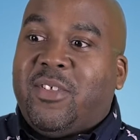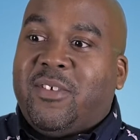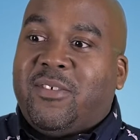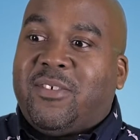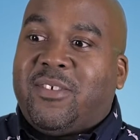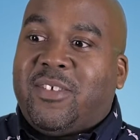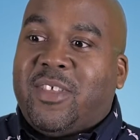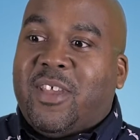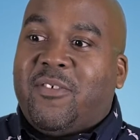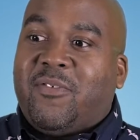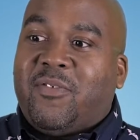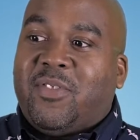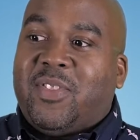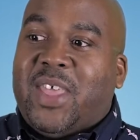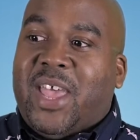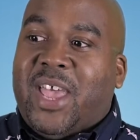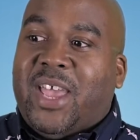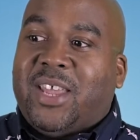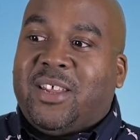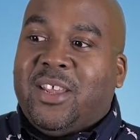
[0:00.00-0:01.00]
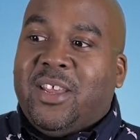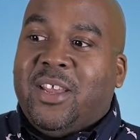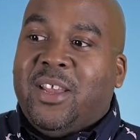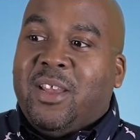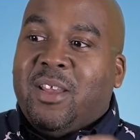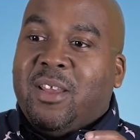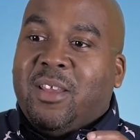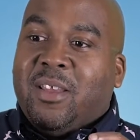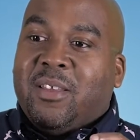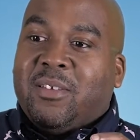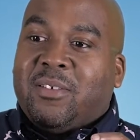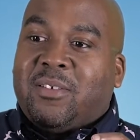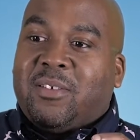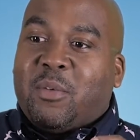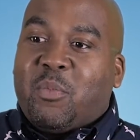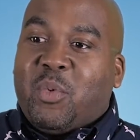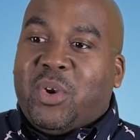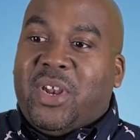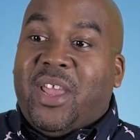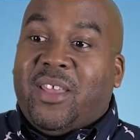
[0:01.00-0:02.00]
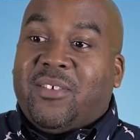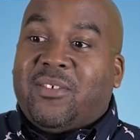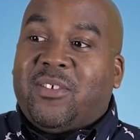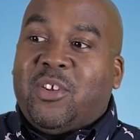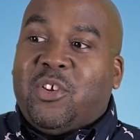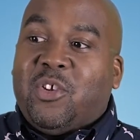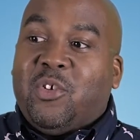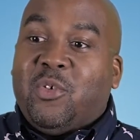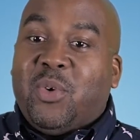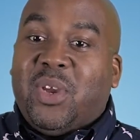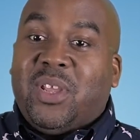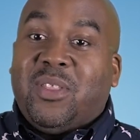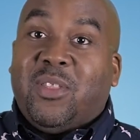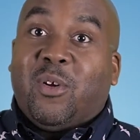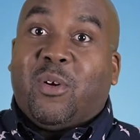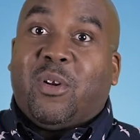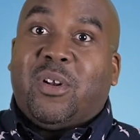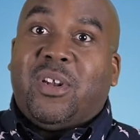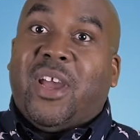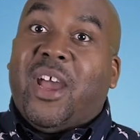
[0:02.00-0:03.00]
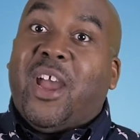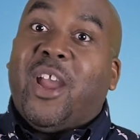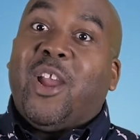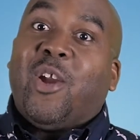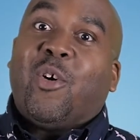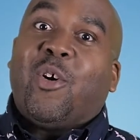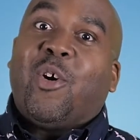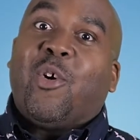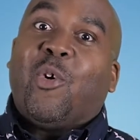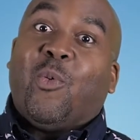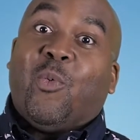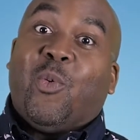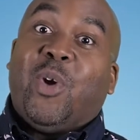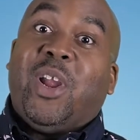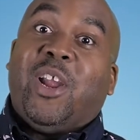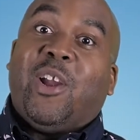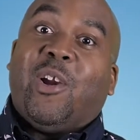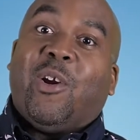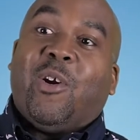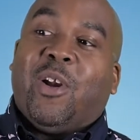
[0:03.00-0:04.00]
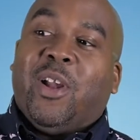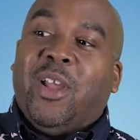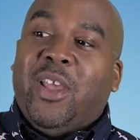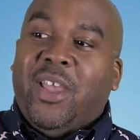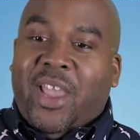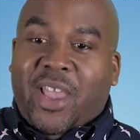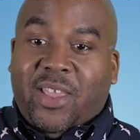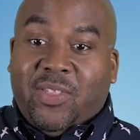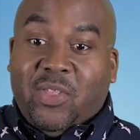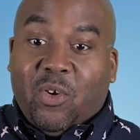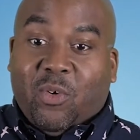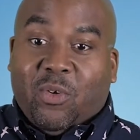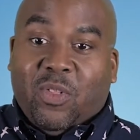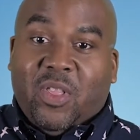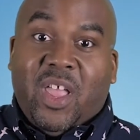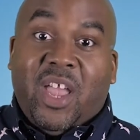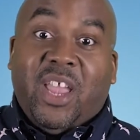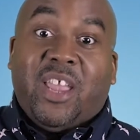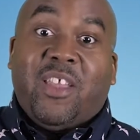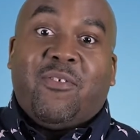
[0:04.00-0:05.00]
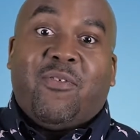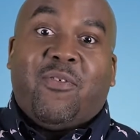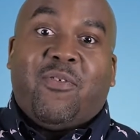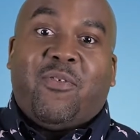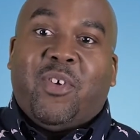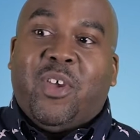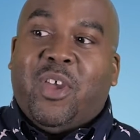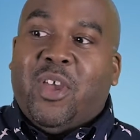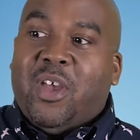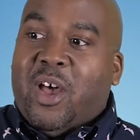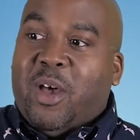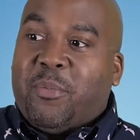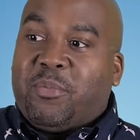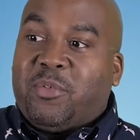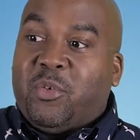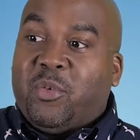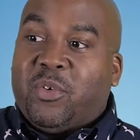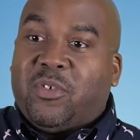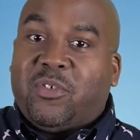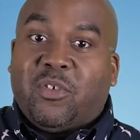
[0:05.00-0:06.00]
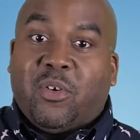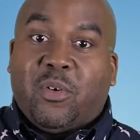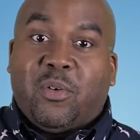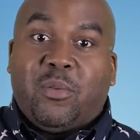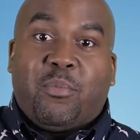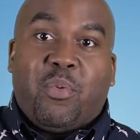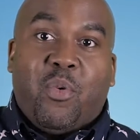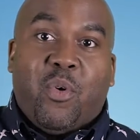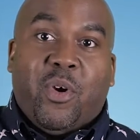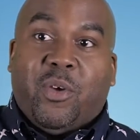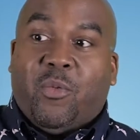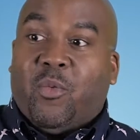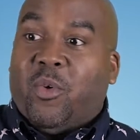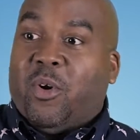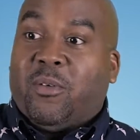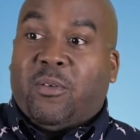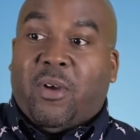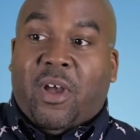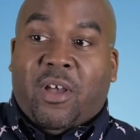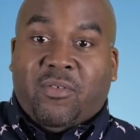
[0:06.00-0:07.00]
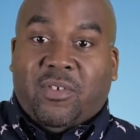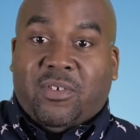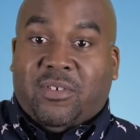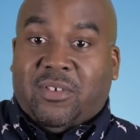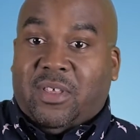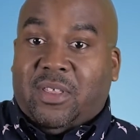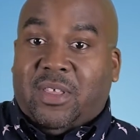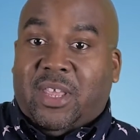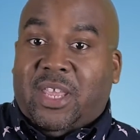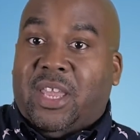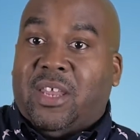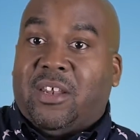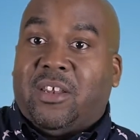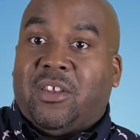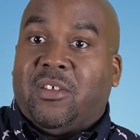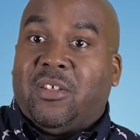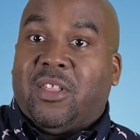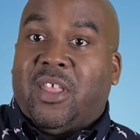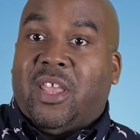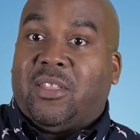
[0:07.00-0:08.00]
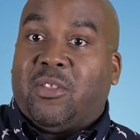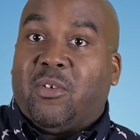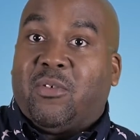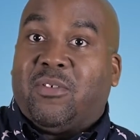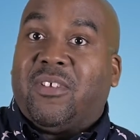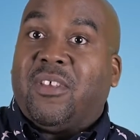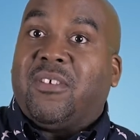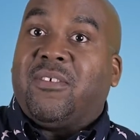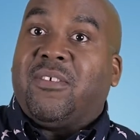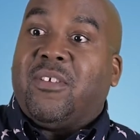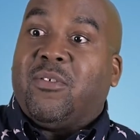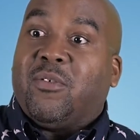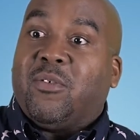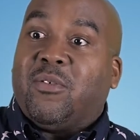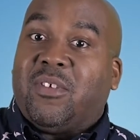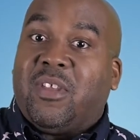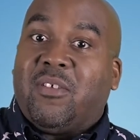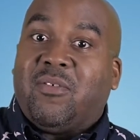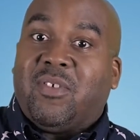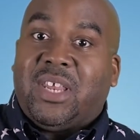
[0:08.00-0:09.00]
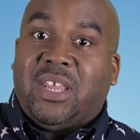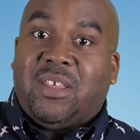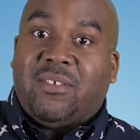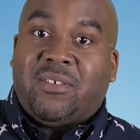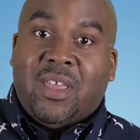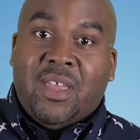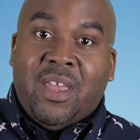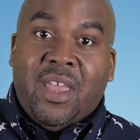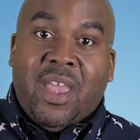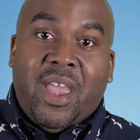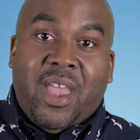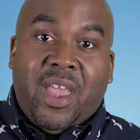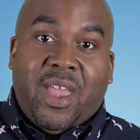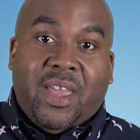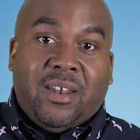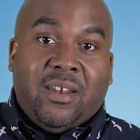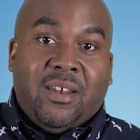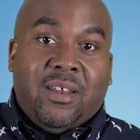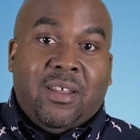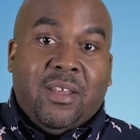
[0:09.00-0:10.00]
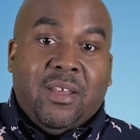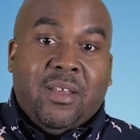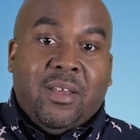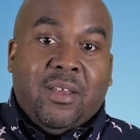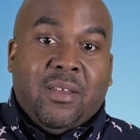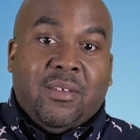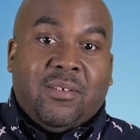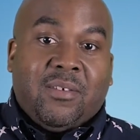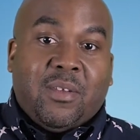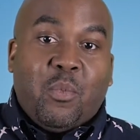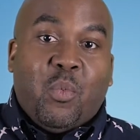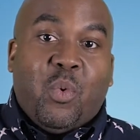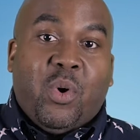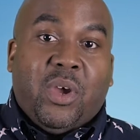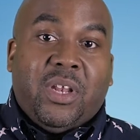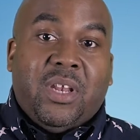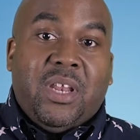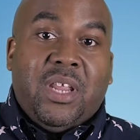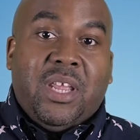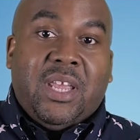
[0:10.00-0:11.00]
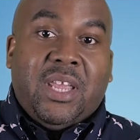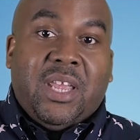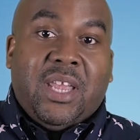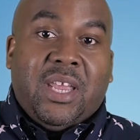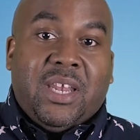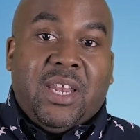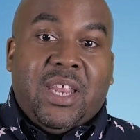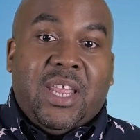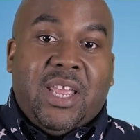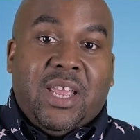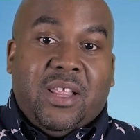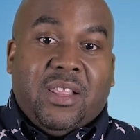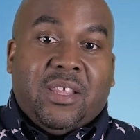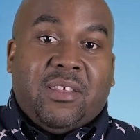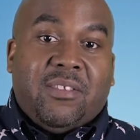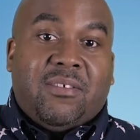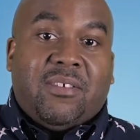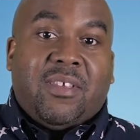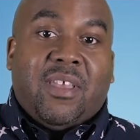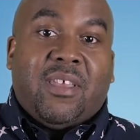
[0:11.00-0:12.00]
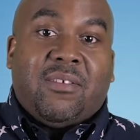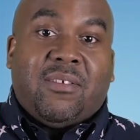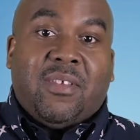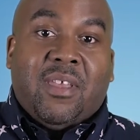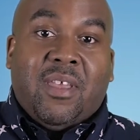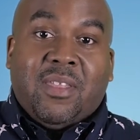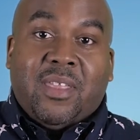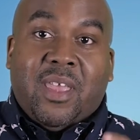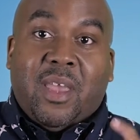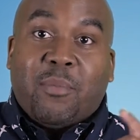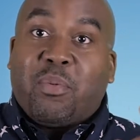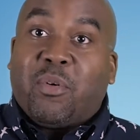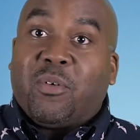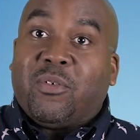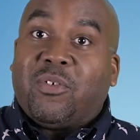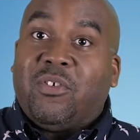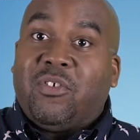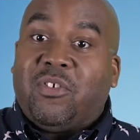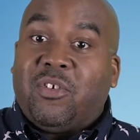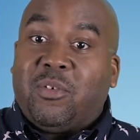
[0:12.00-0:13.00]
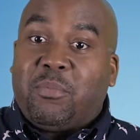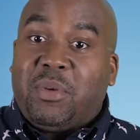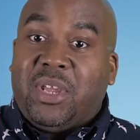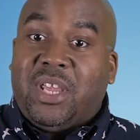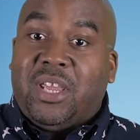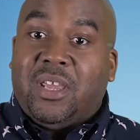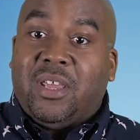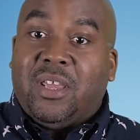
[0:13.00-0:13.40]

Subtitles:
stuff that someone has to do in their entire career and their life up to a certain point where obviously they get into like their 60s or 70s, and someone in England says that person should be